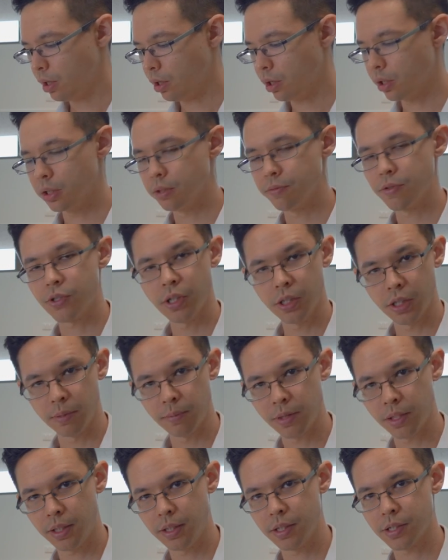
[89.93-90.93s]
of sodium
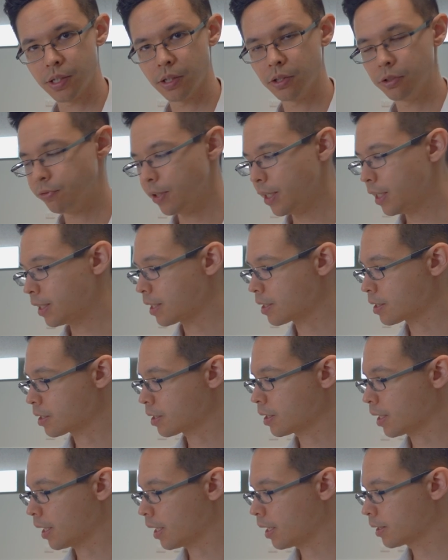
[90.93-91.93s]
thiosulfate and
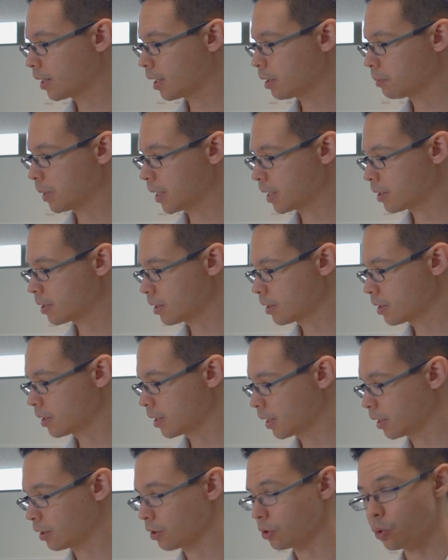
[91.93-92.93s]
see how that makes this
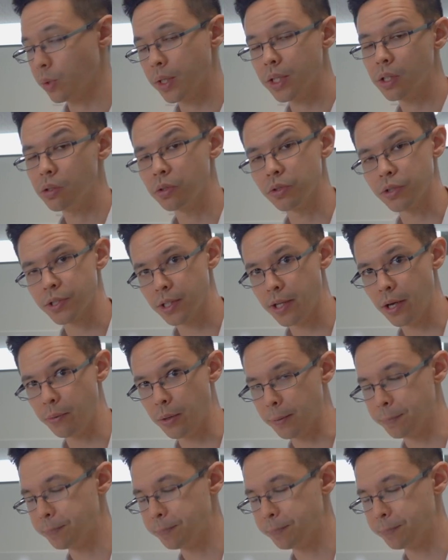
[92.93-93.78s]
thing go quicker or slower.